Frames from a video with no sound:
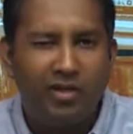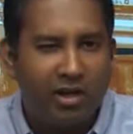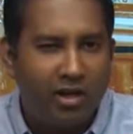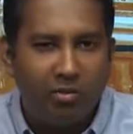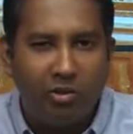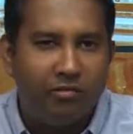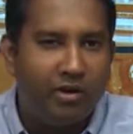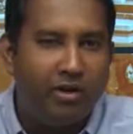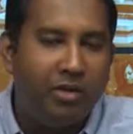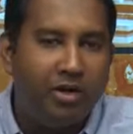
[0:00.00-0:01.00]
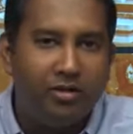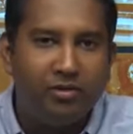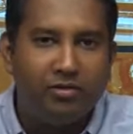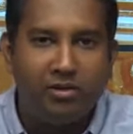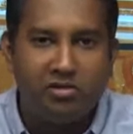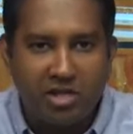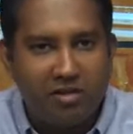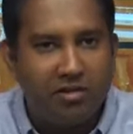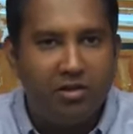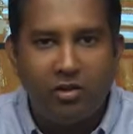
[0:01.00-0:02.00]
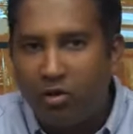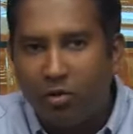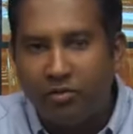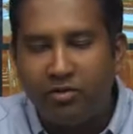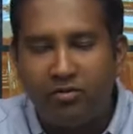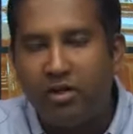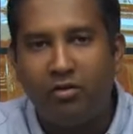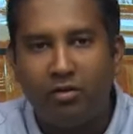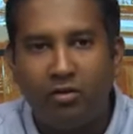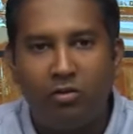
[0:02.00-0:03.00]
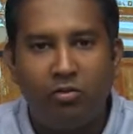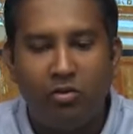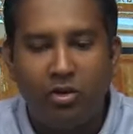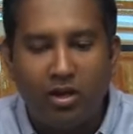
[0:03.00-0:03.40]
of thinking about the fundamentals and changing the OS design in order to